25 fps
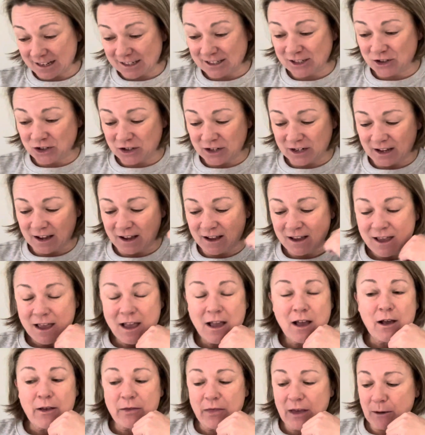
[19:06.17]
year.
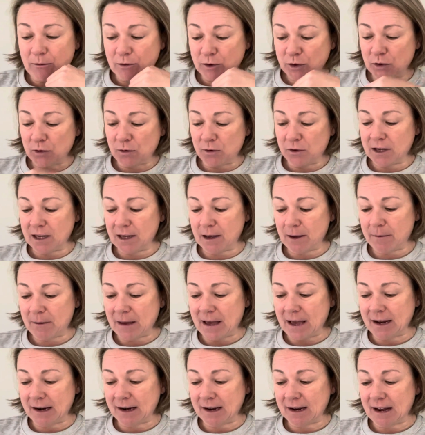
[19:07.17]
They were talking
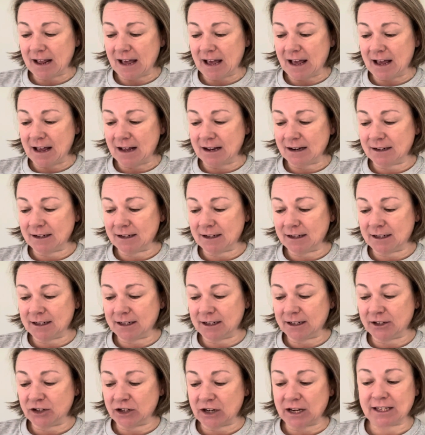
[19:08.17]
about it, and
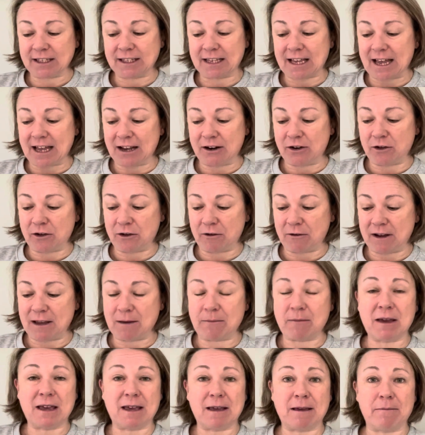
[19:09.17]
Jess had her
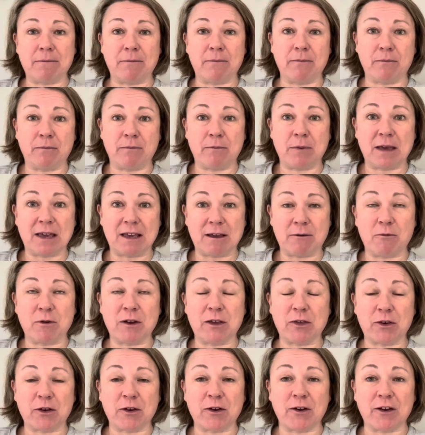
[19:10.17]
EPP
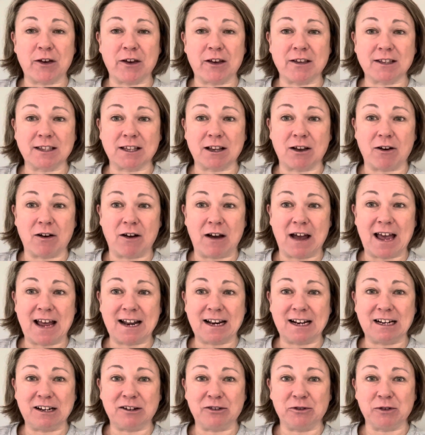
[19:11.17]
with her, so I had
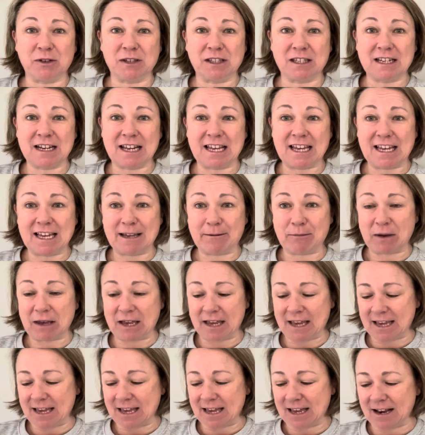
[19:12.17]
a little sneak
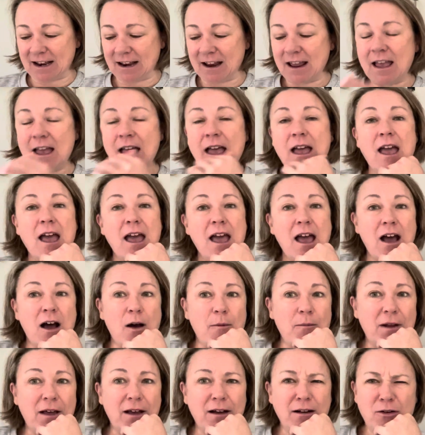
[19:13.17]
peek and I'm
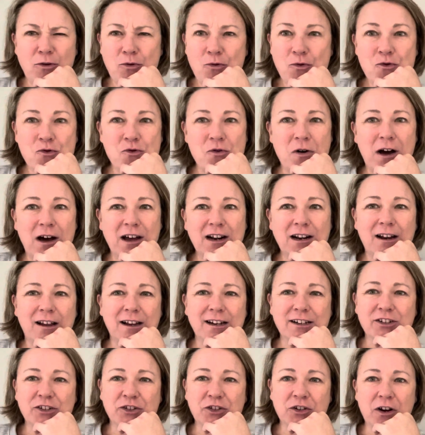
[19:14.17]
like, oh, I'd like
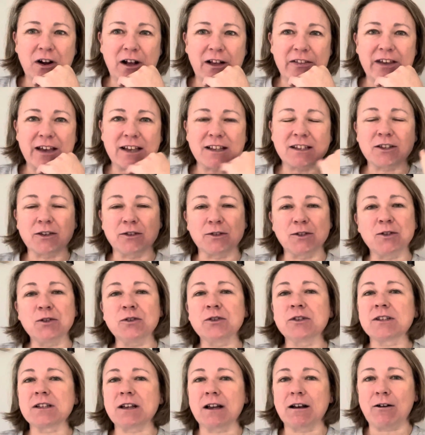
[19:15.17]
to try that. So as soon
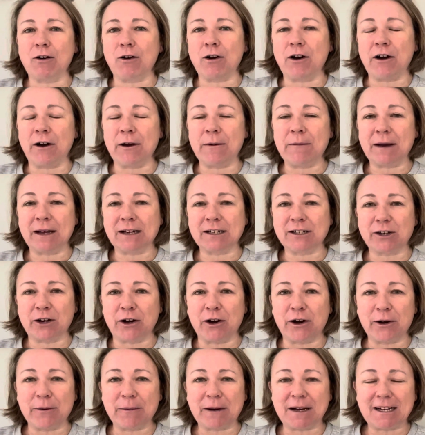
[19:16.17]
as I got home back to
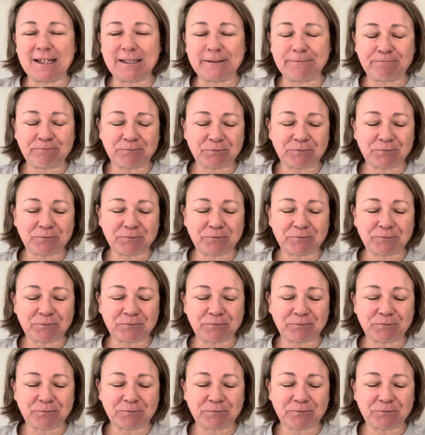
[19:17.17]
Hobart,